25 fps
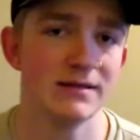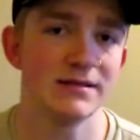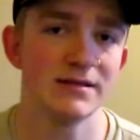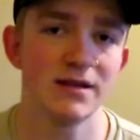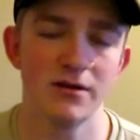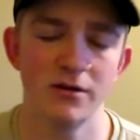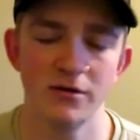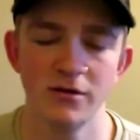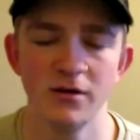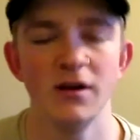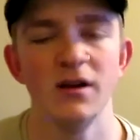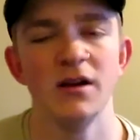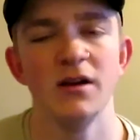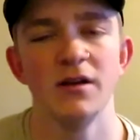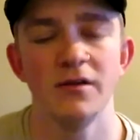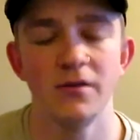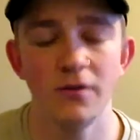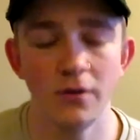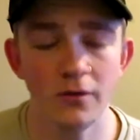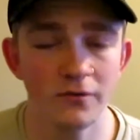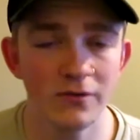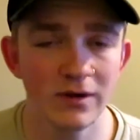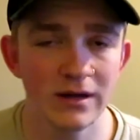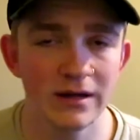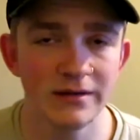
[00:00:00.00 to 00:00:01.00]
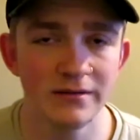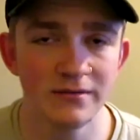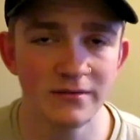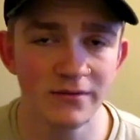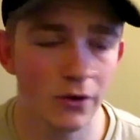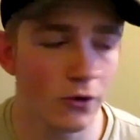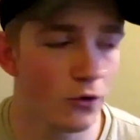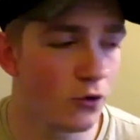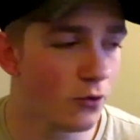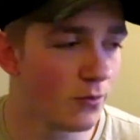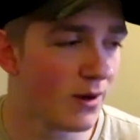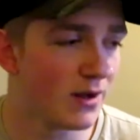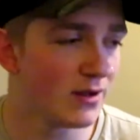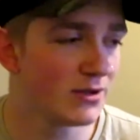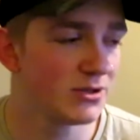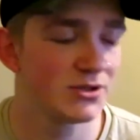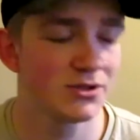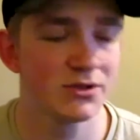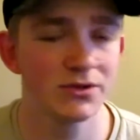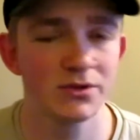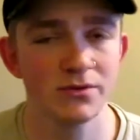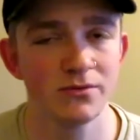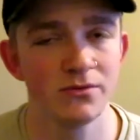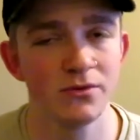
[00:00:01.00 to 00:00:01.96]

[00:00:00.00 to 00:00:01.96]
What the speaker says: So, not really too much,